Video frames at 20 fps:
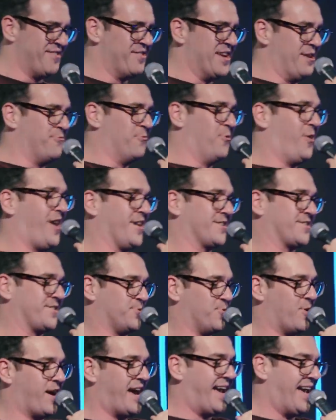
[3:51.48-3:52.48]
and walked
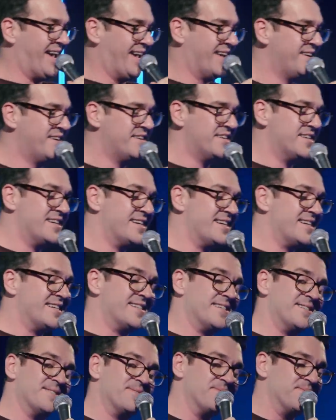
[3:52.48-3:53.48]
away.
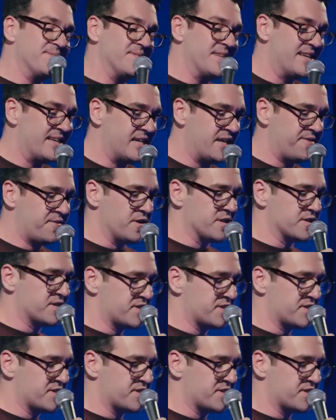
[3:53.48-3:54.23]
And I felt